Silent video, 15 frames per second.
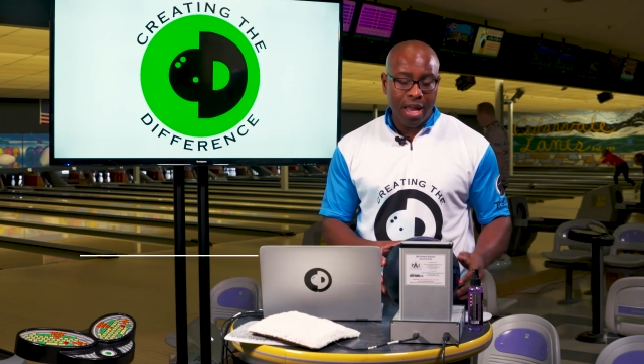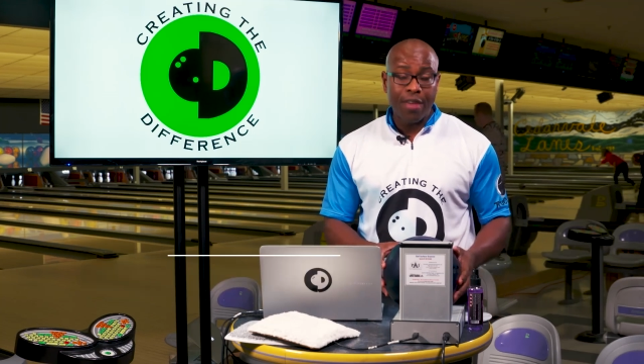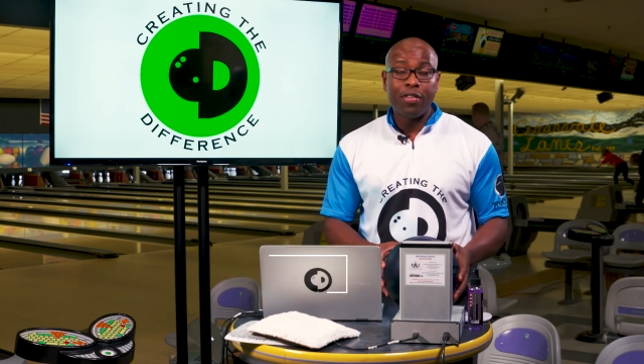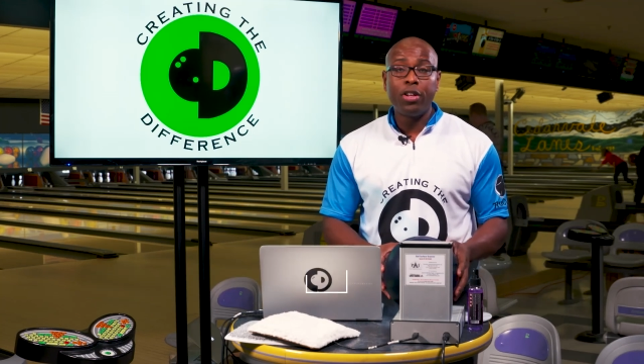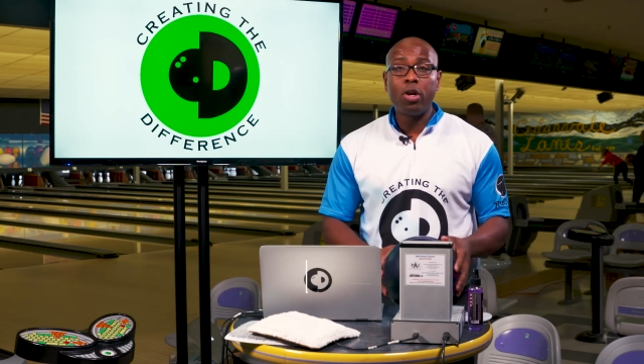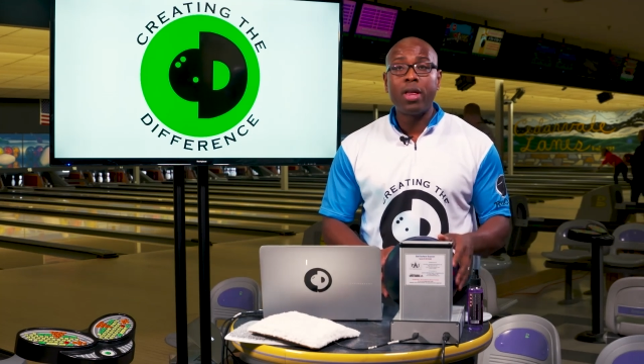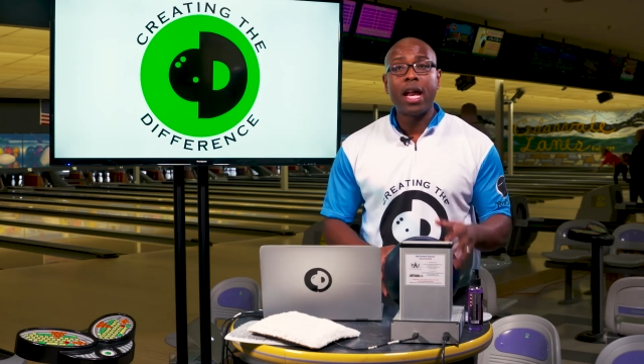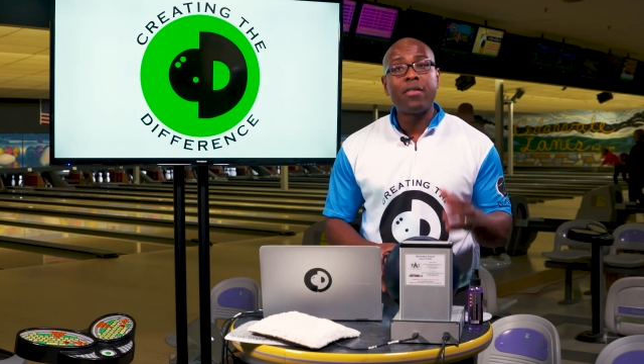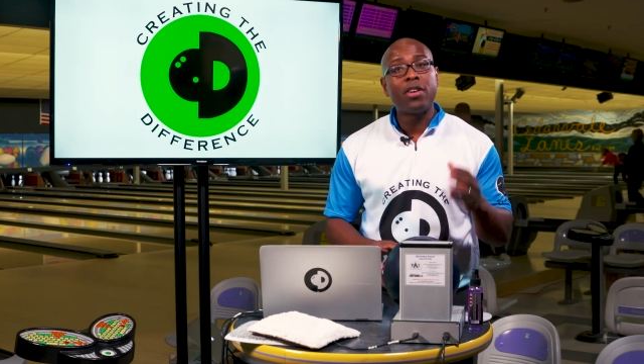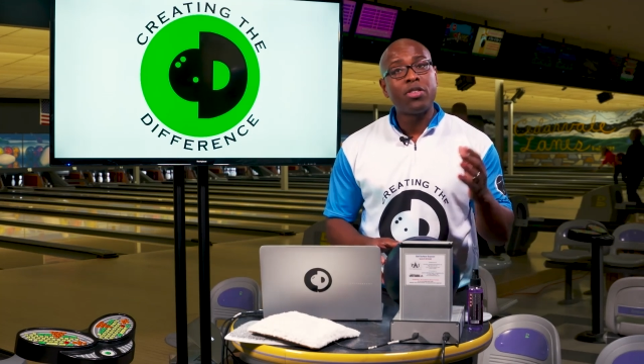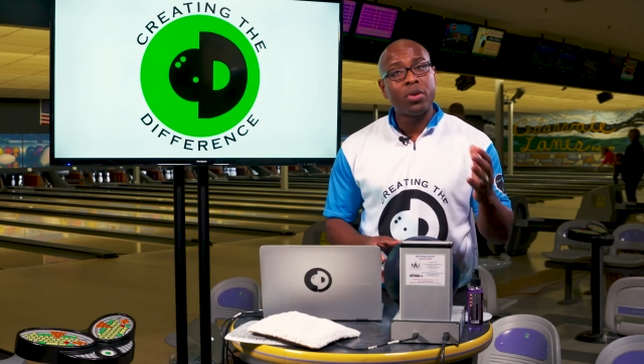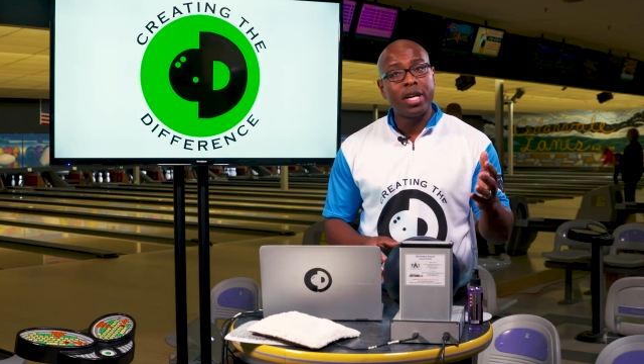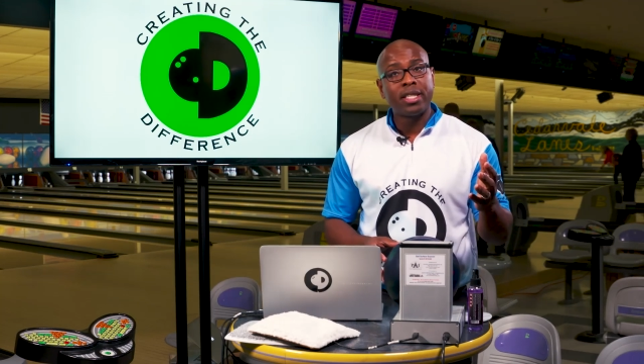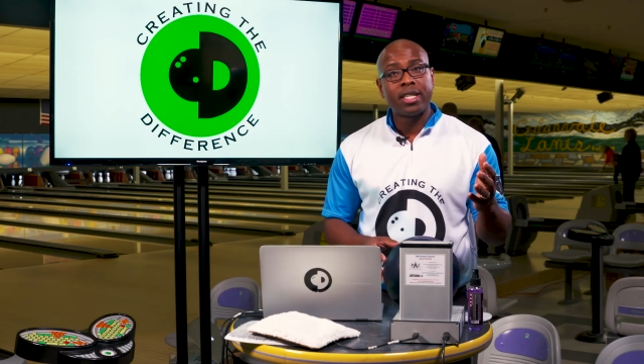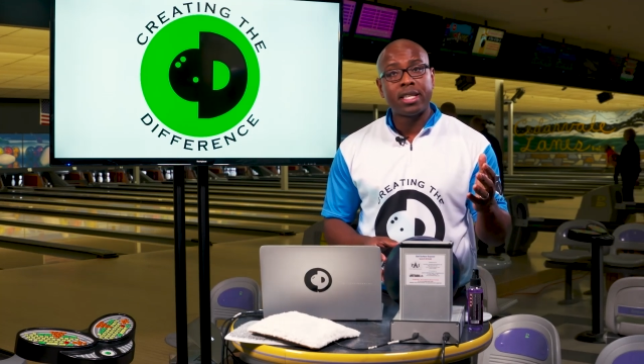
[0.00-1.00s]
If you do that every
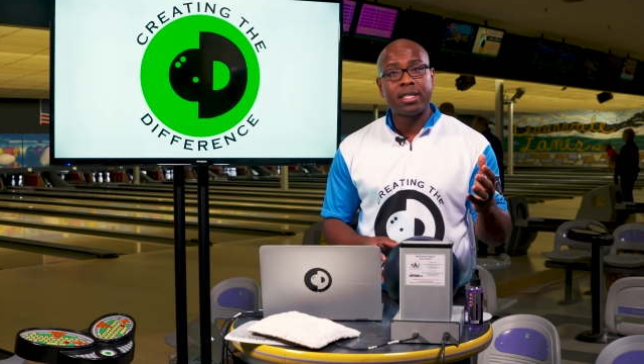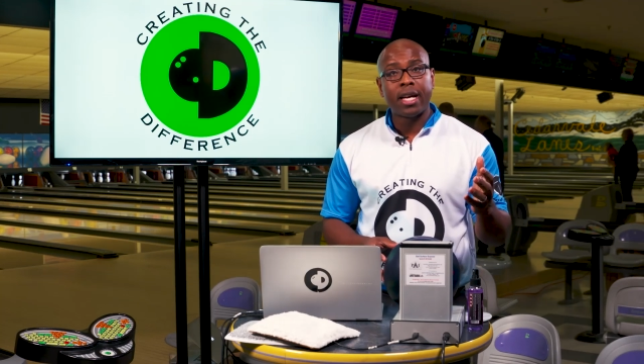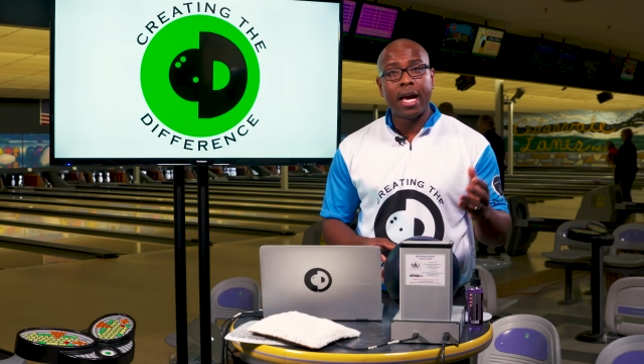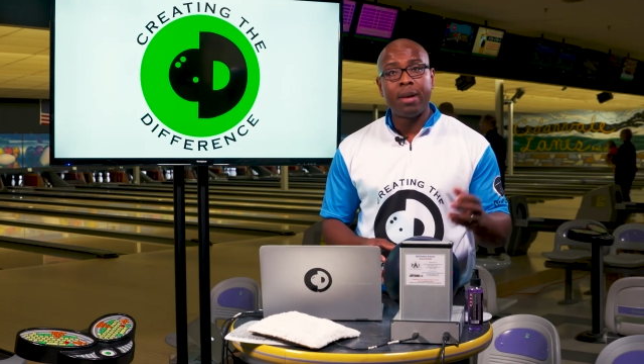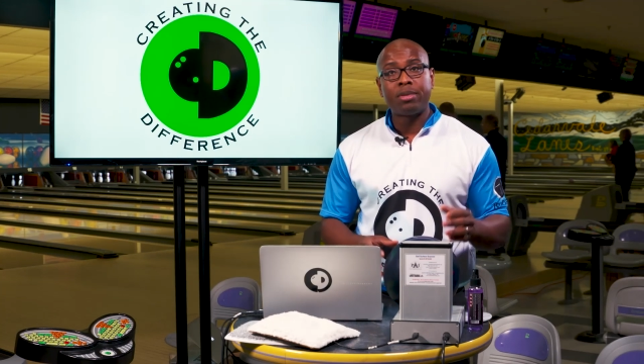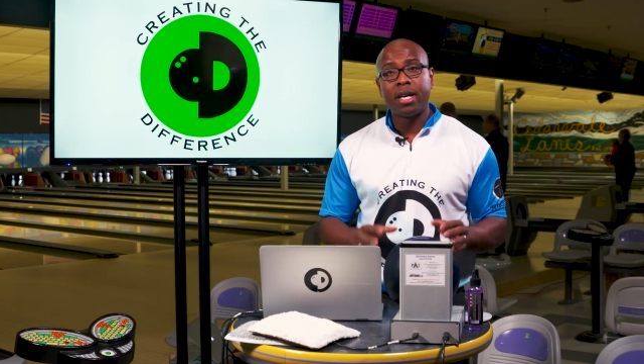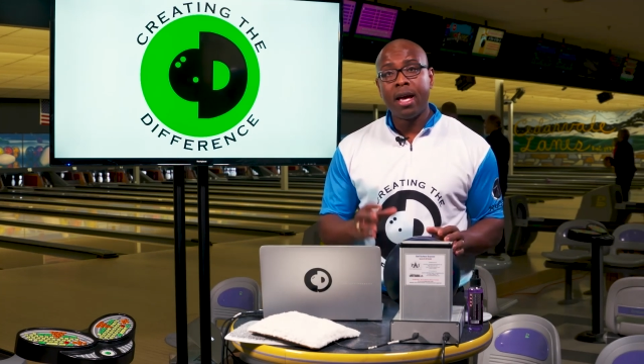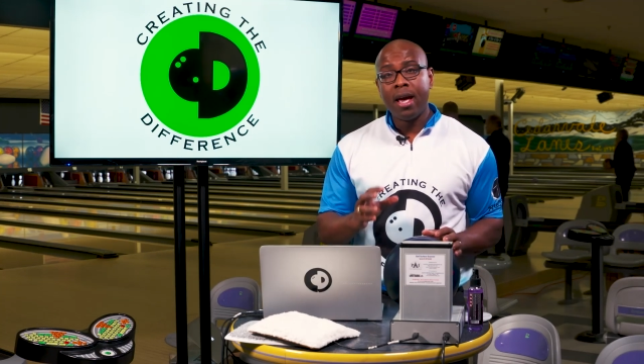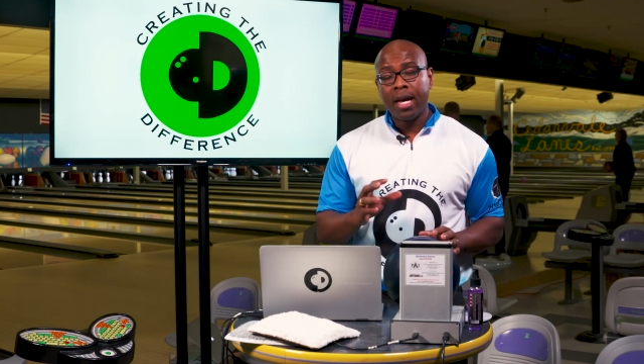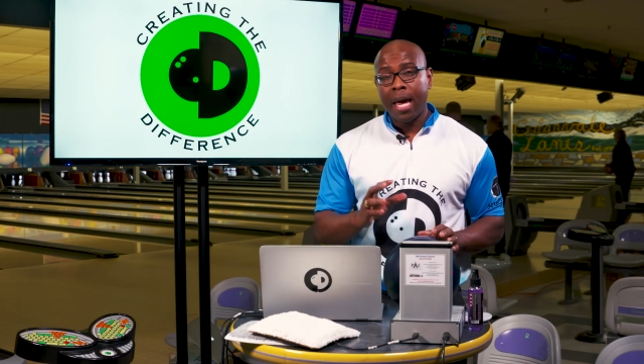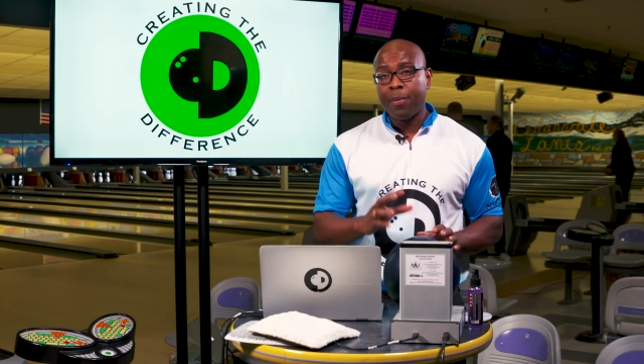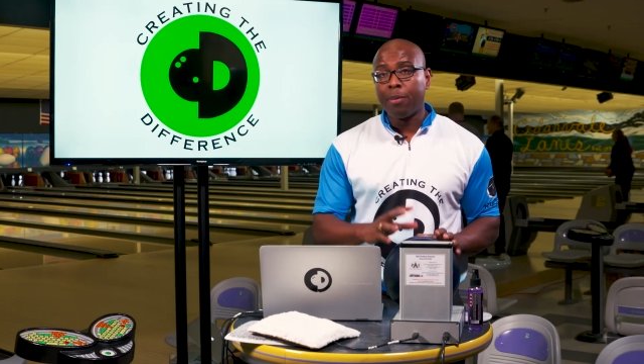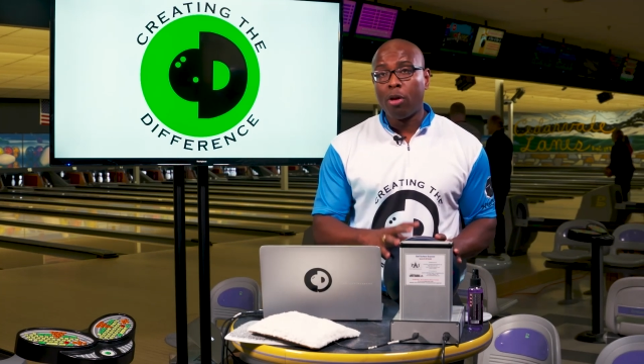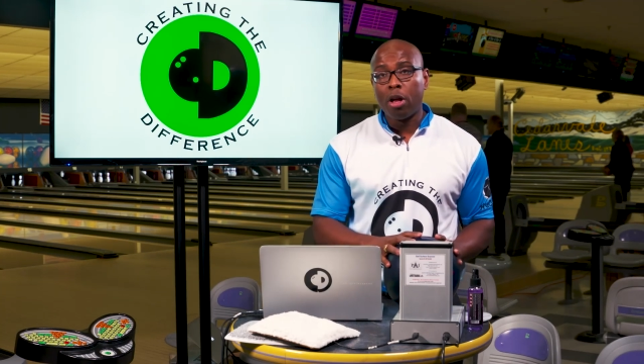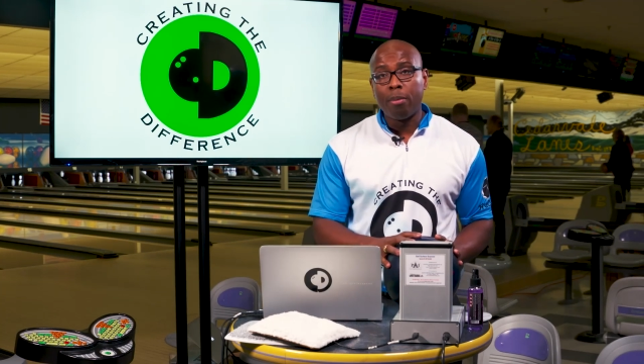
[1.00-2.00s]
three to six games,
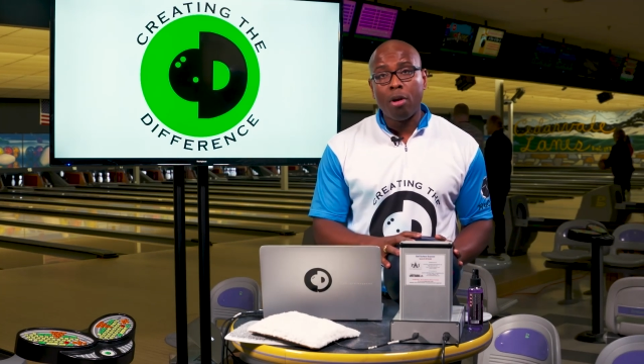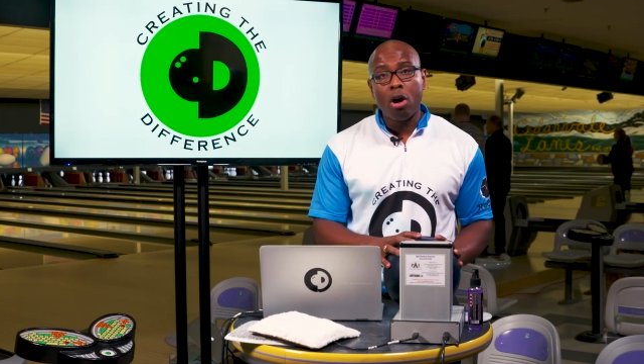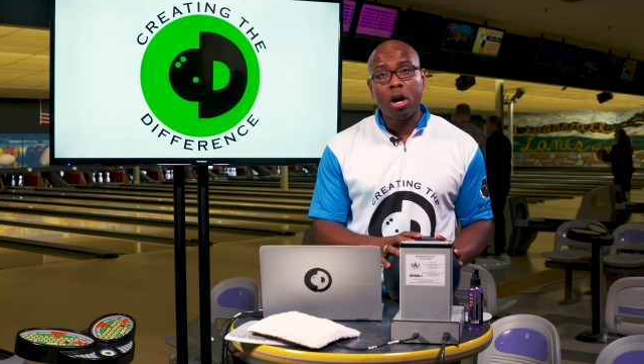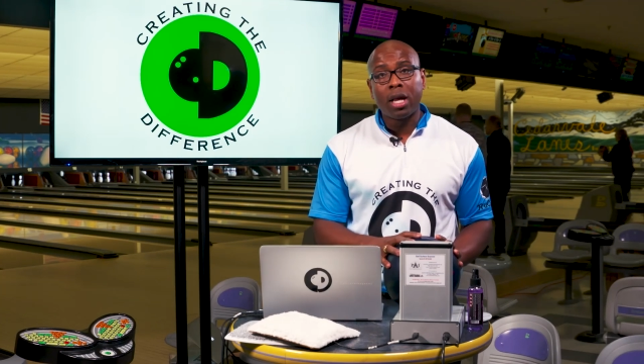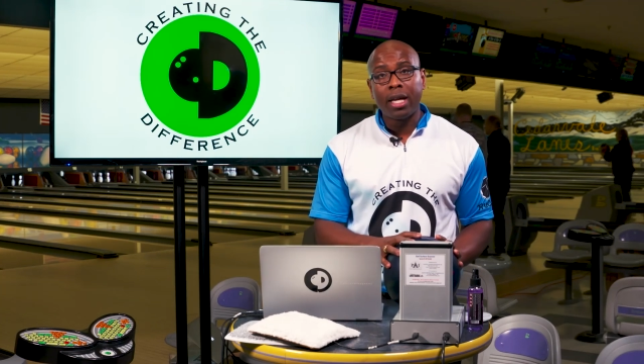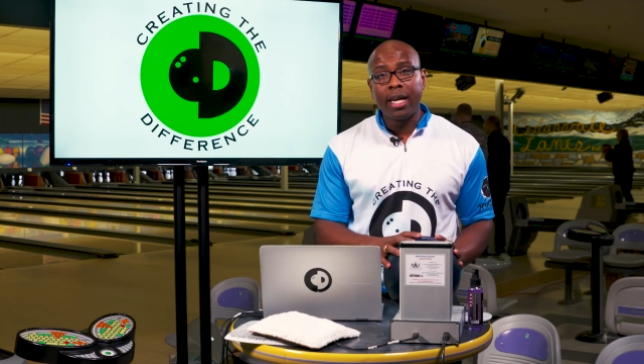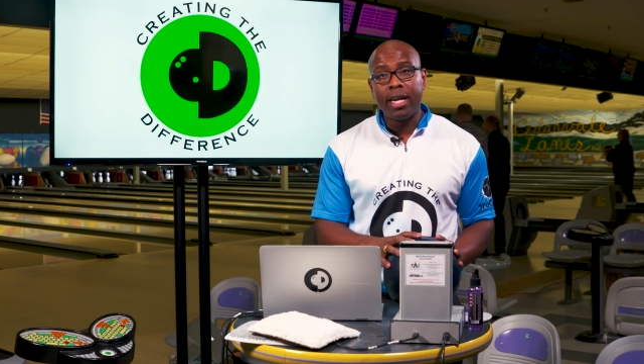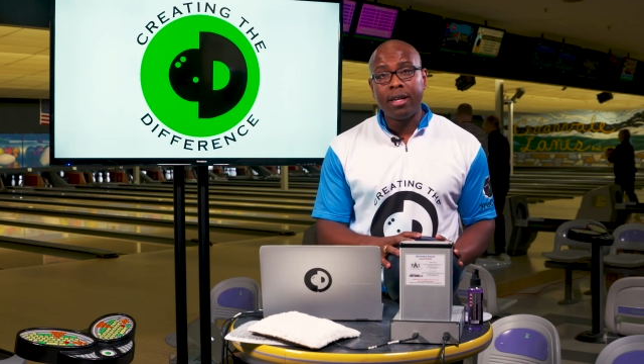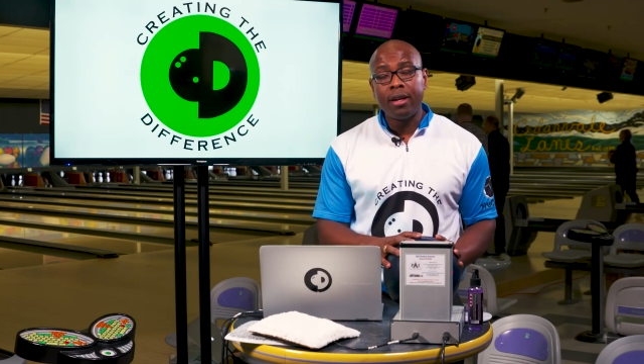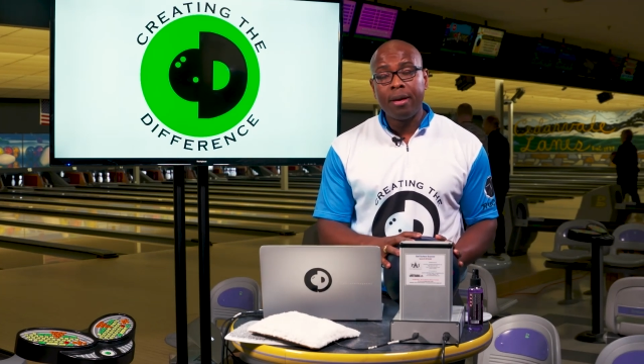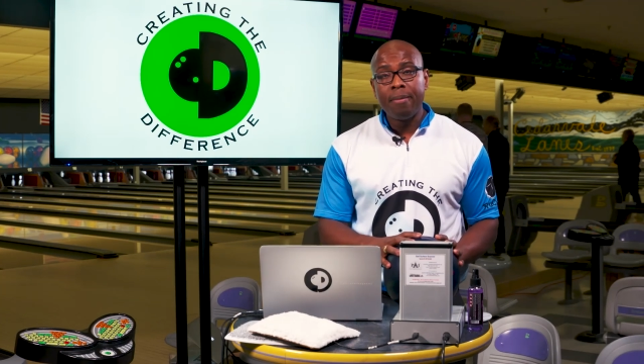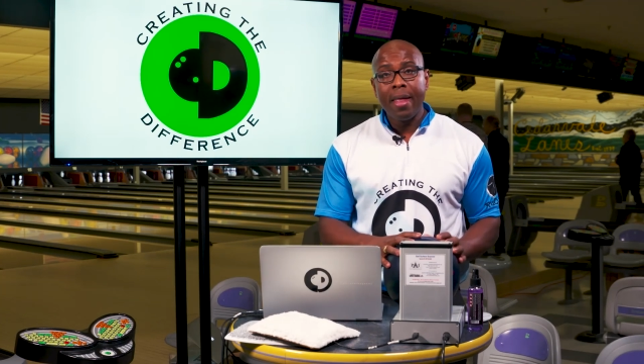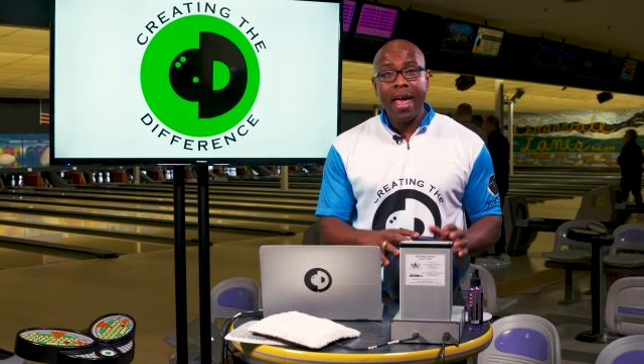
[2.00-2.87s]
keep your bowling ball clean.